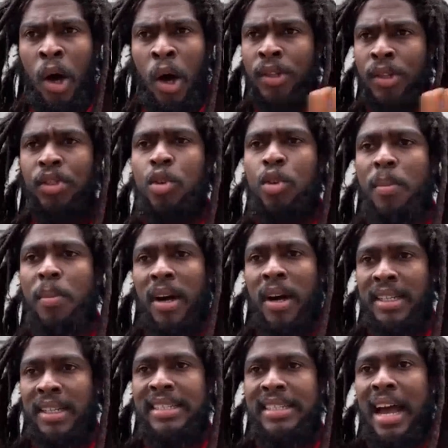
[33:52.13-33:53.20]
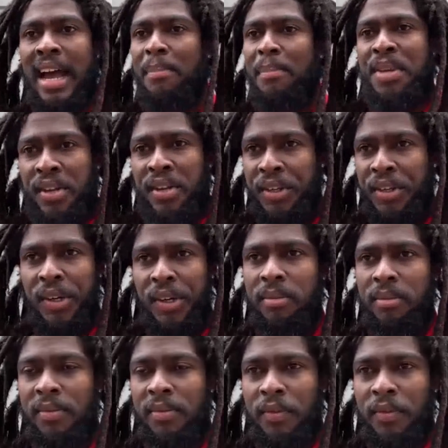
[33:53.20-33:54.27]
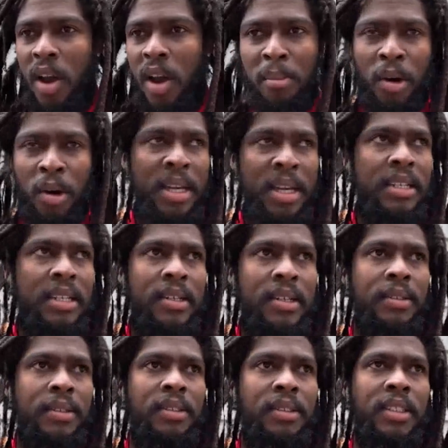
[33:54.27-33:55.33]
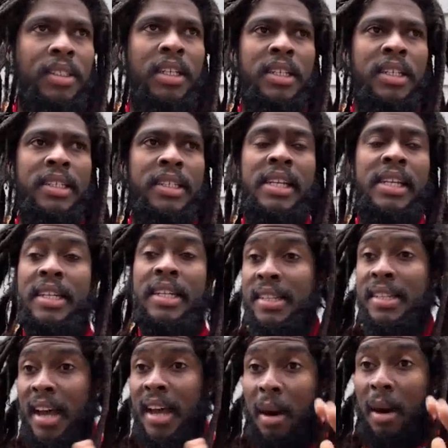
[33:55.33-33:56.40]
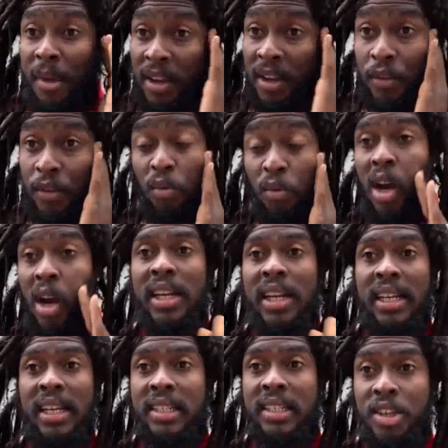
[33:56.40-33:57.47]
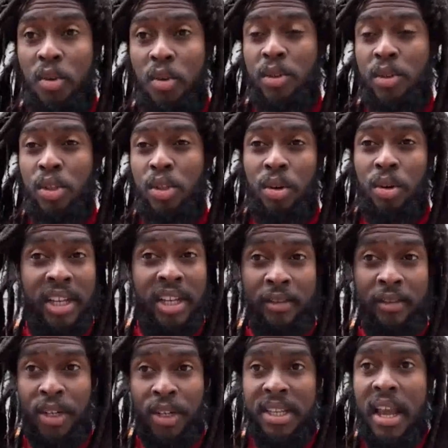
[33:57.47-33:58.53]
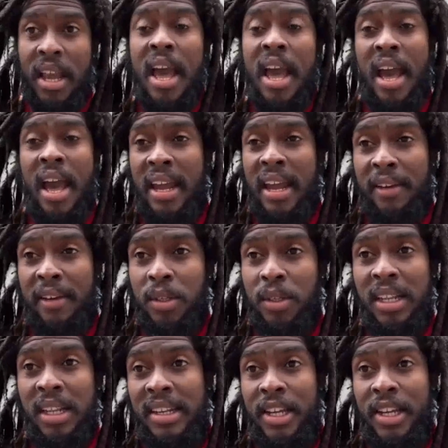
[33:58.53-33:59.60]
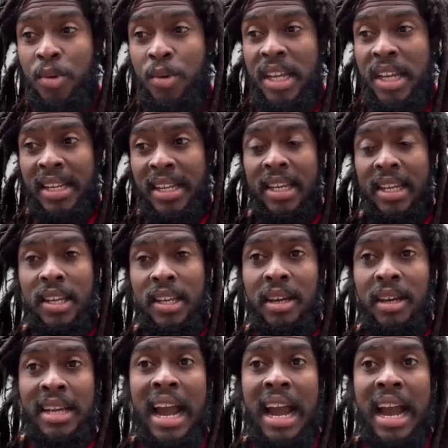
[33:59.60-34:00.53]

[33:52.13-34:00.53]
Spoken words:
all those groups disappear. For a moment, because they disarm everyone and the U.S. control everything. And after that, they create the